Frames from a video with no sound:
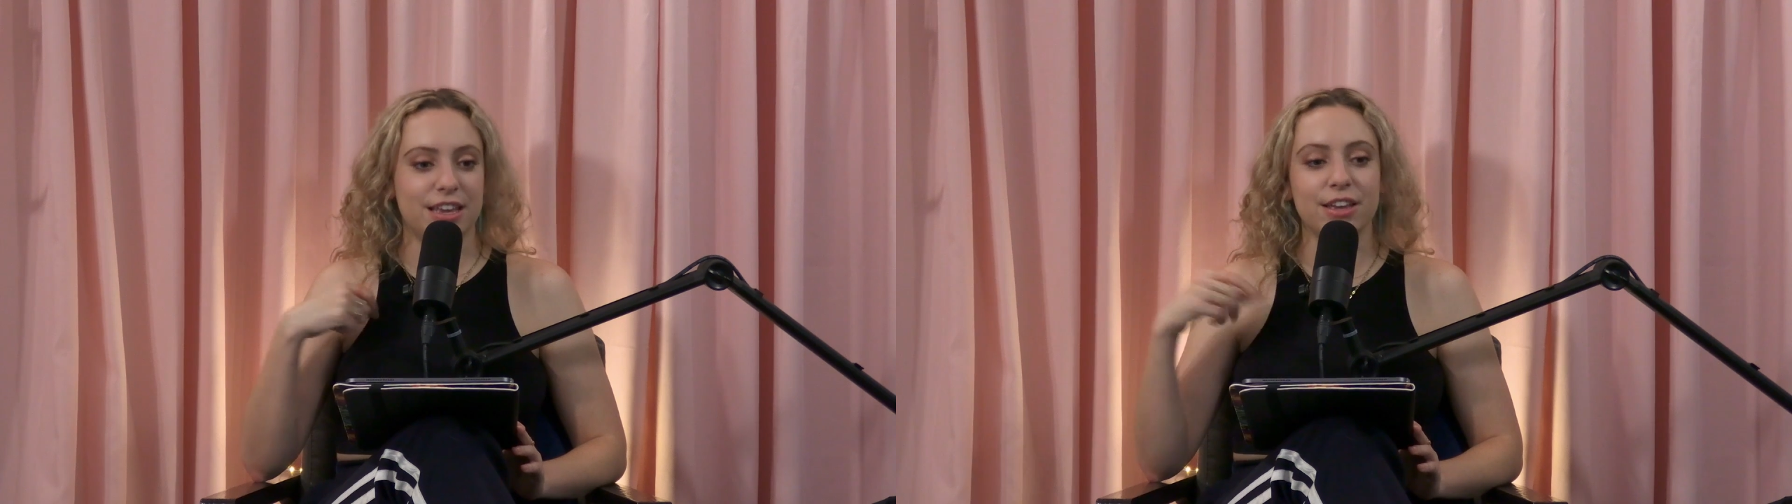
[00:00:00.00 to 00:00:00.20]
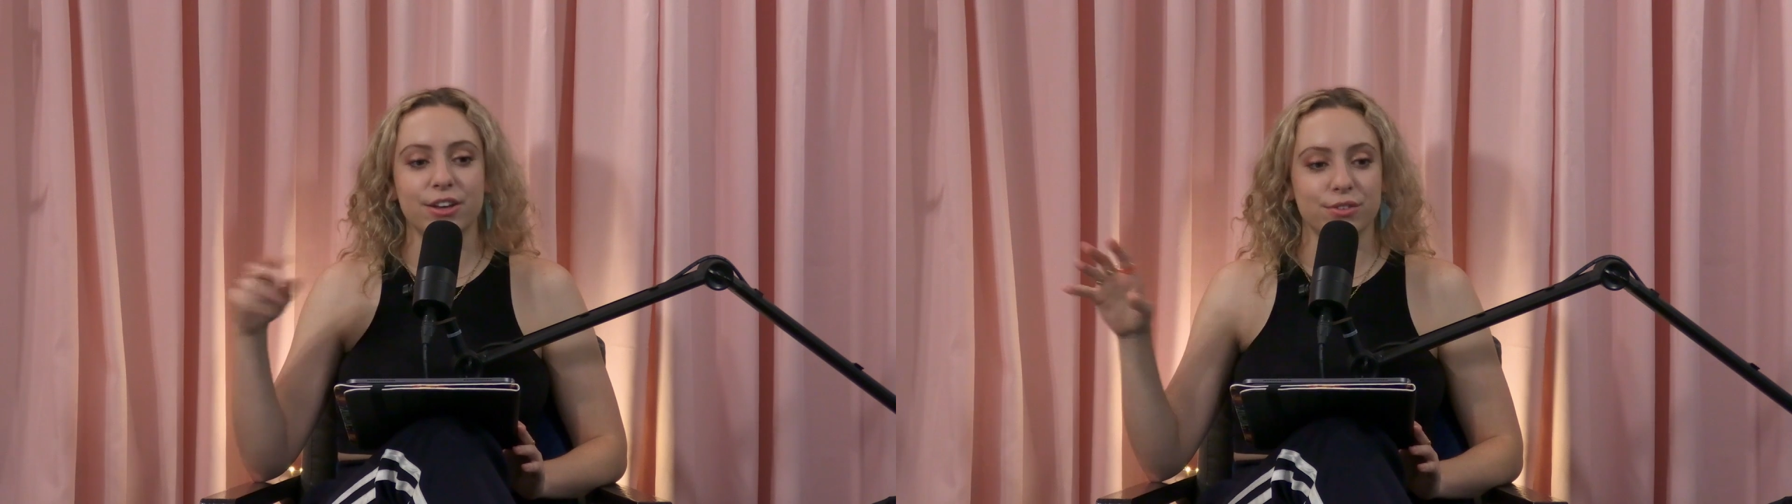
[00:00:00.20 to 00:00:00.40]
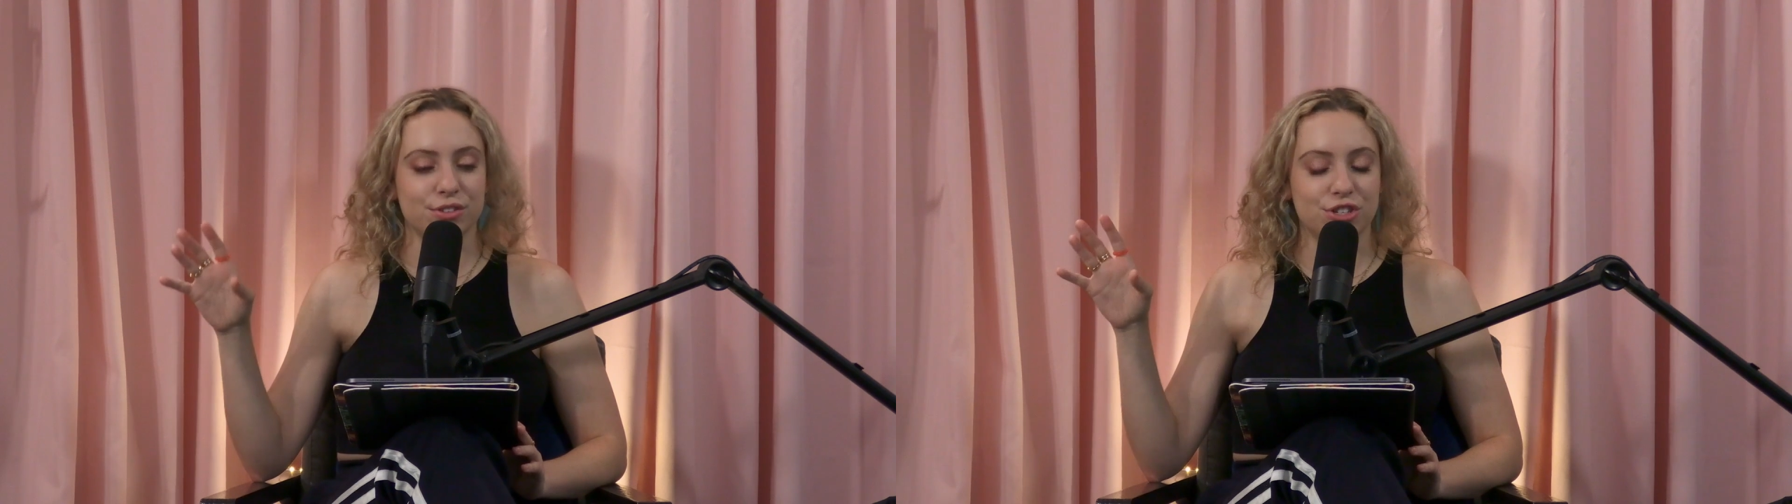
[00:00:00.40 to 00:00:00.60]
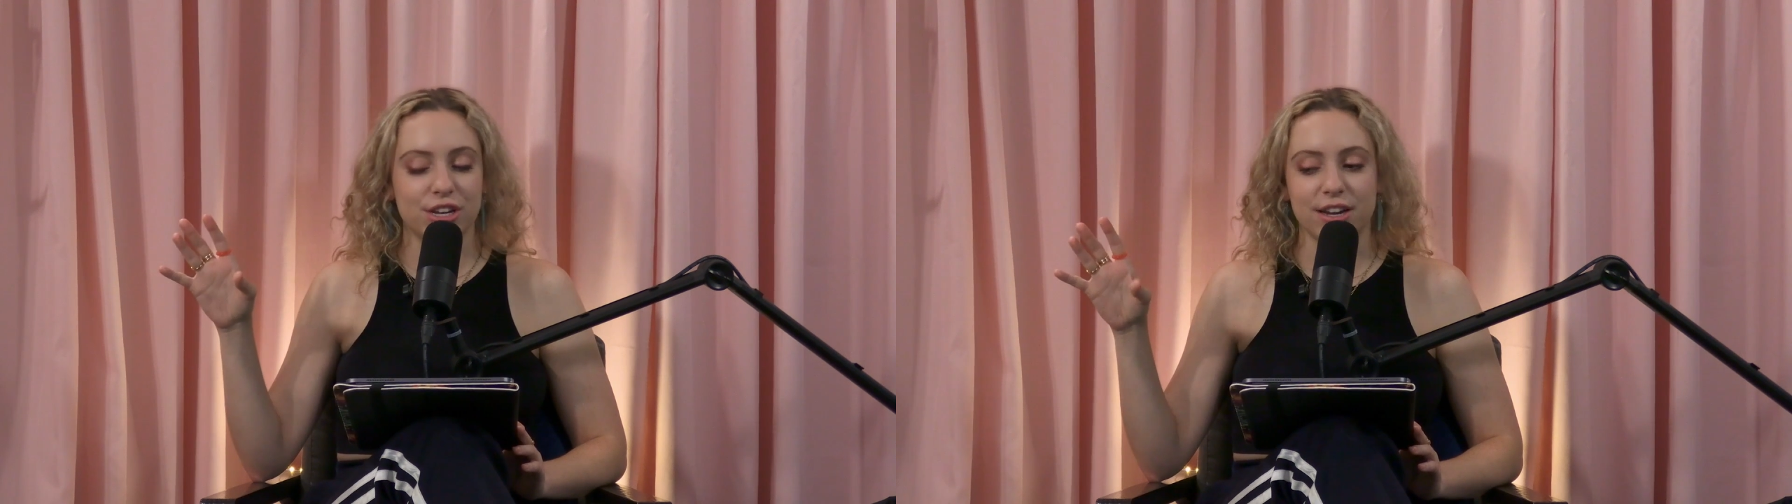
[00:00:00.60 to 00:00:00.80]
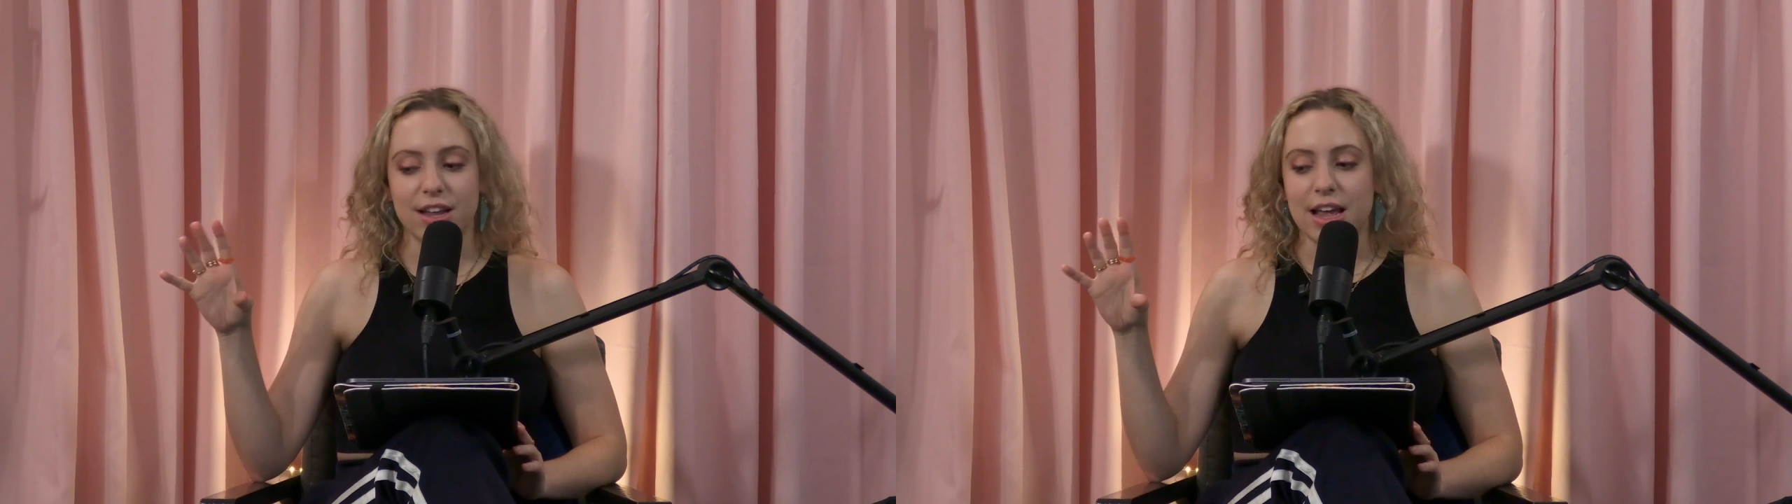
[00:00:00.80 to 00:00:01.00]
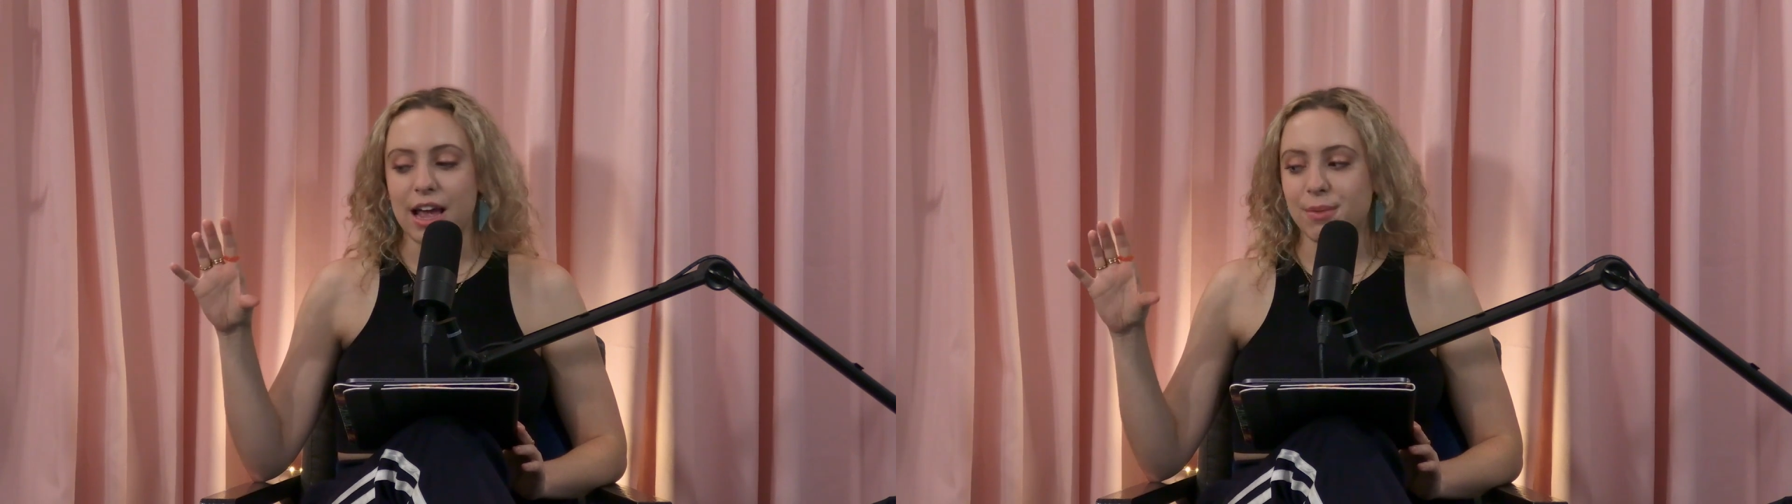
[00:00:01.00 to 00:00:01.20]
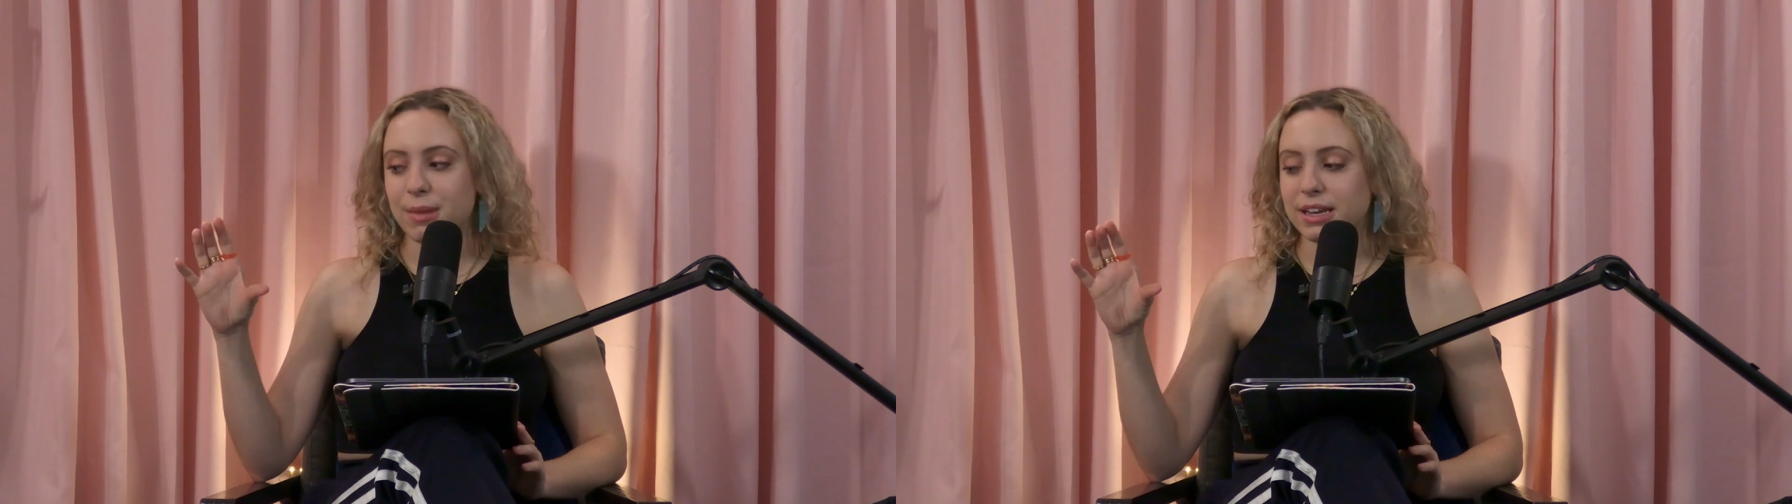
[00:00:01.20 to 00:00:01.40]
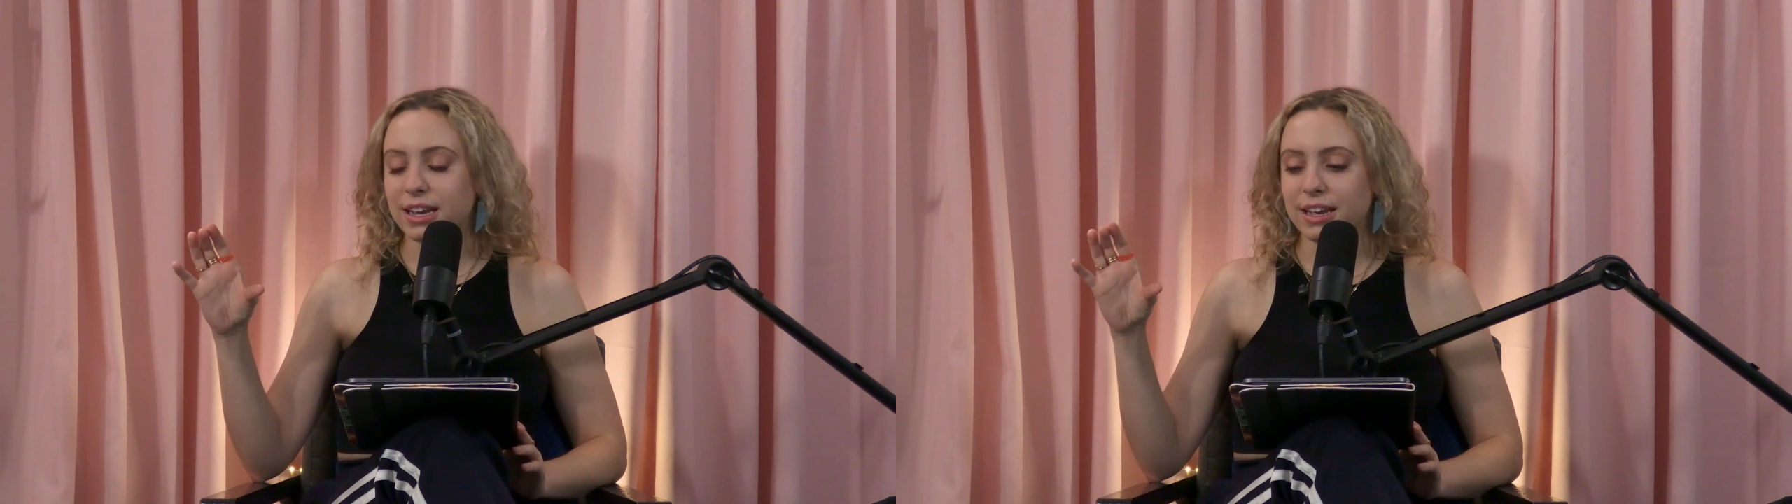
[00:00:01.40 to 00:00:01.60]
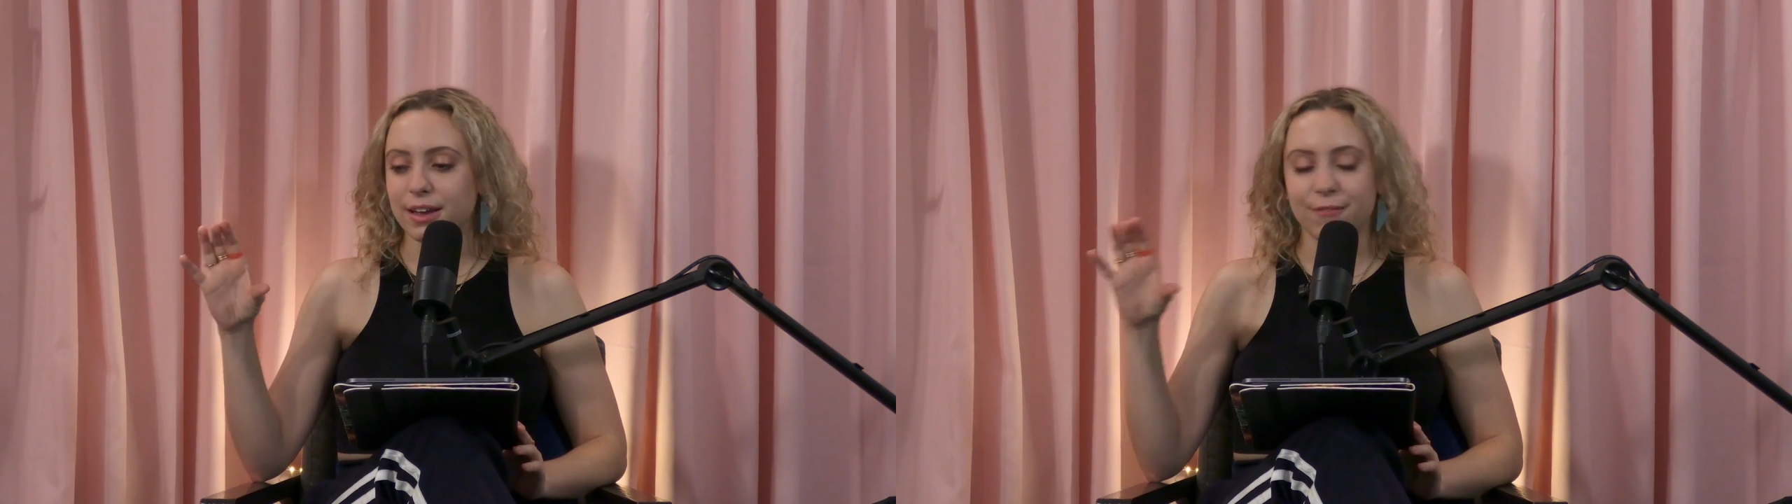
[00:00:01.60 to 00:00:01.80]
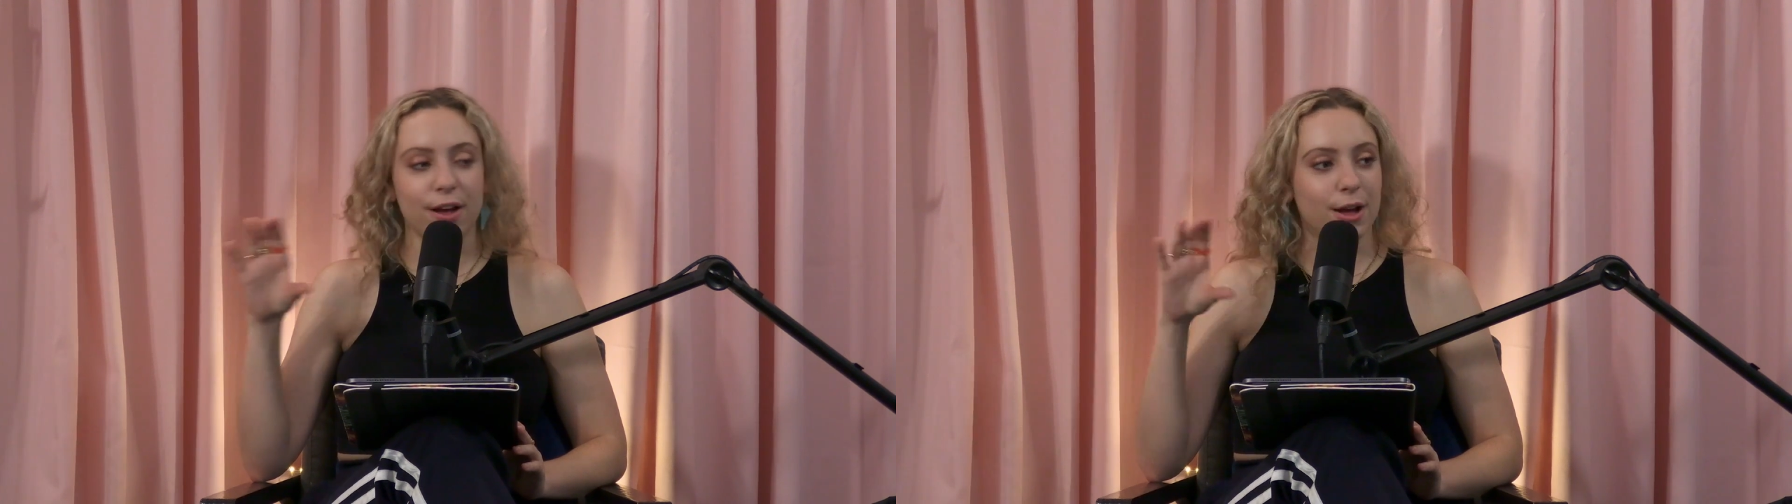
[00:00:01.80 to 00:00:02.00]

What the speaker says: Kinko's and shit and making